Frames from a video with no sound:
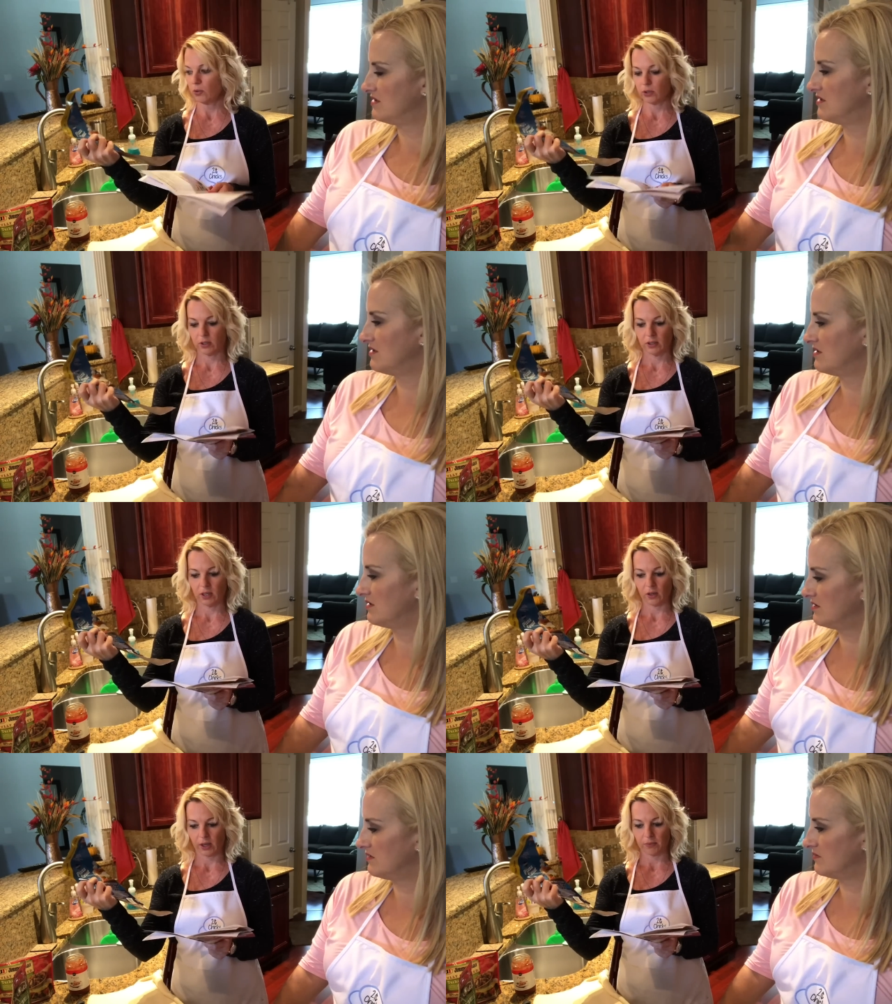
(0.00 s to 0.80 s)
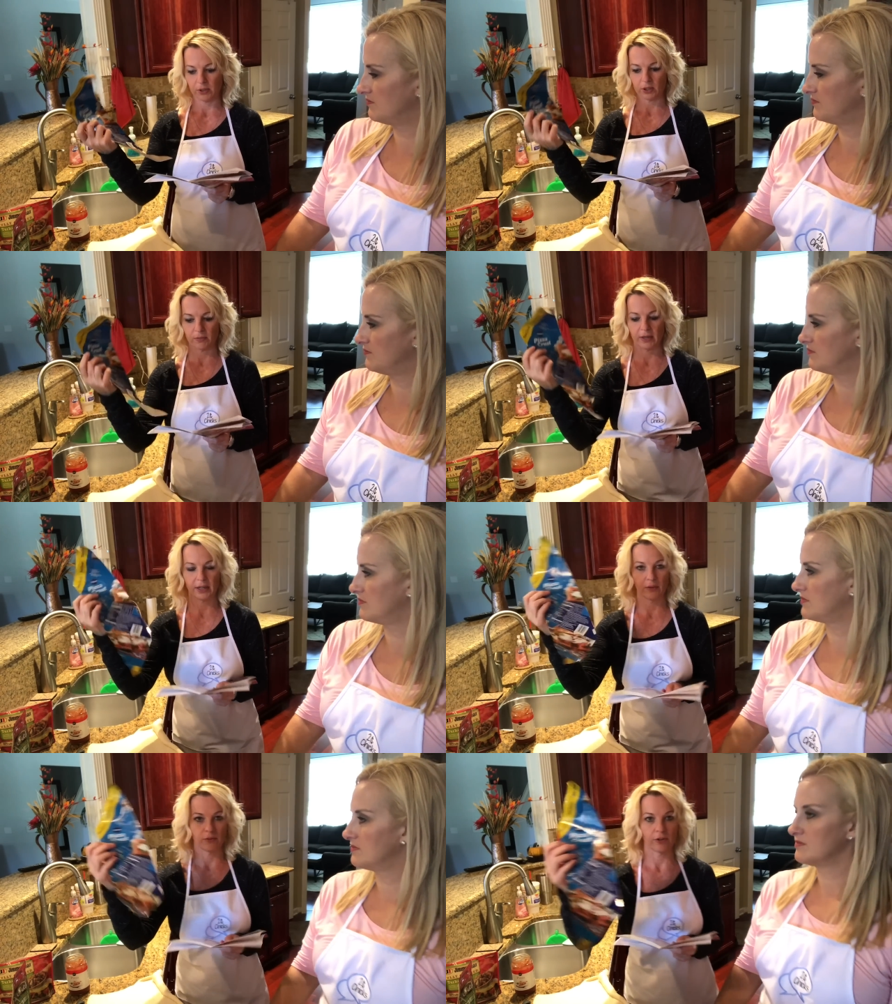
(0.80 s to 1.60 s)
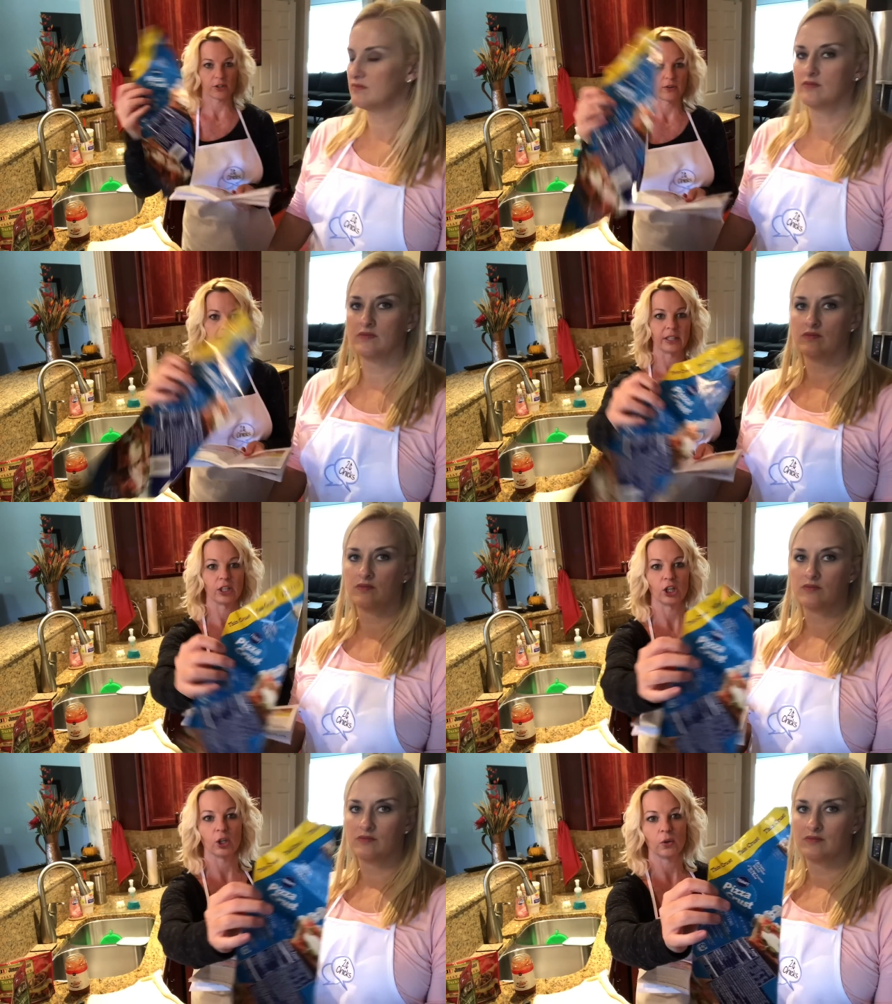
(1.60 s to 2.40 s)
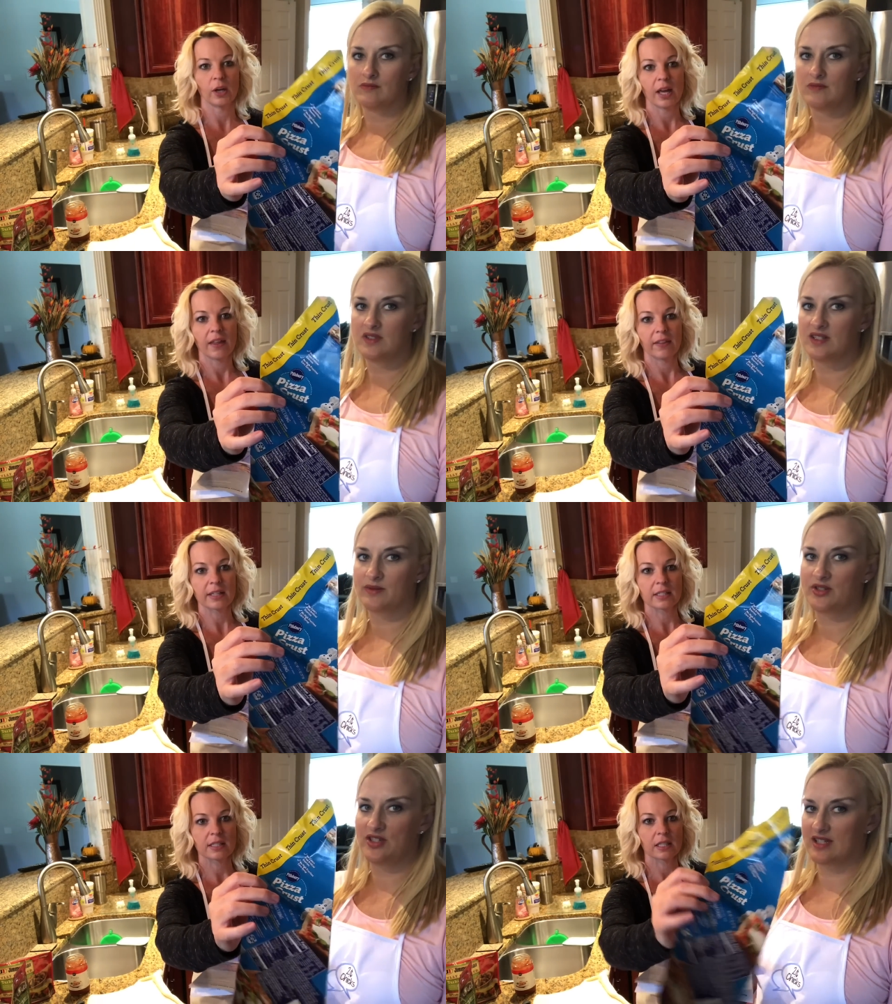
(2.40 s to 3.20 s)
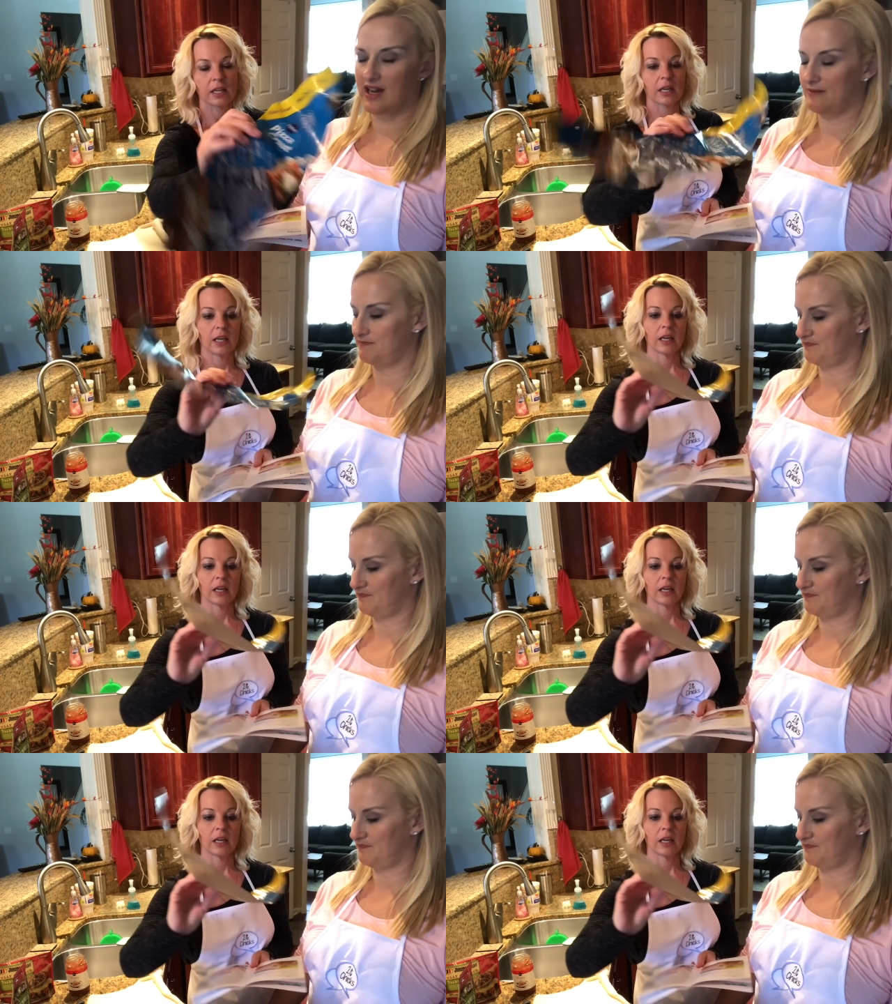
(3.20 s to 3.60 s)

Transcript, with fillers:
Speaker 1: Used, you know, like a Pillsbury refrigerated dough. So this she's got.